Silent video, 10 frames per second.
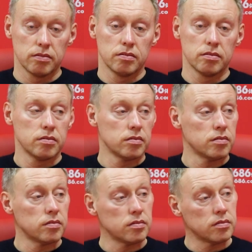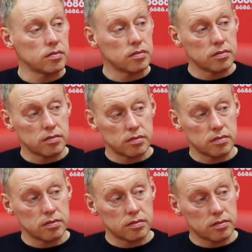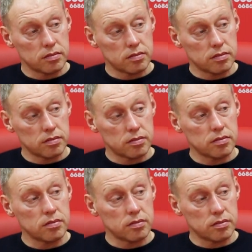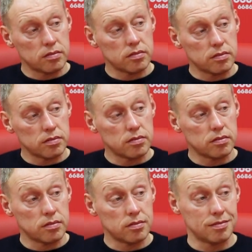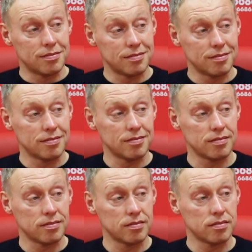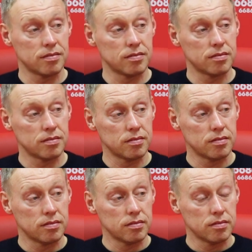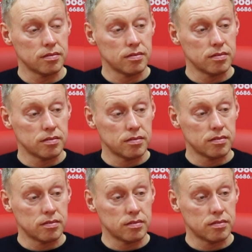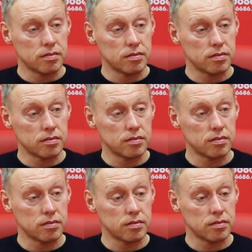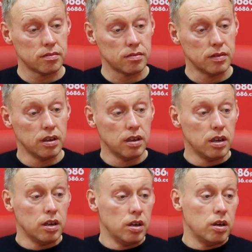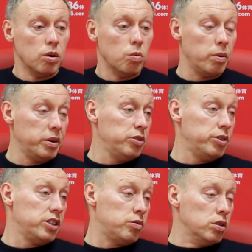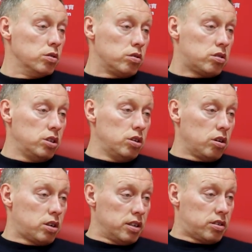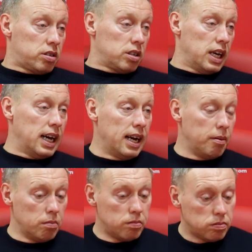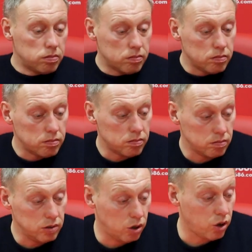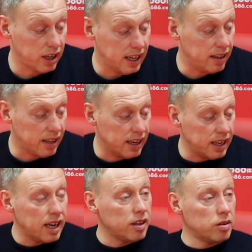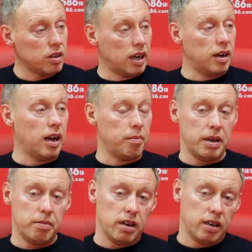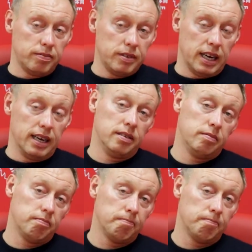just on Steve, cool Steve, um, were you surprised with that? Because I think you said on Thursday it should be a formality. Well, when you read the rules and you look at um, you look at it, then yeah, and and maybe uh, yeah,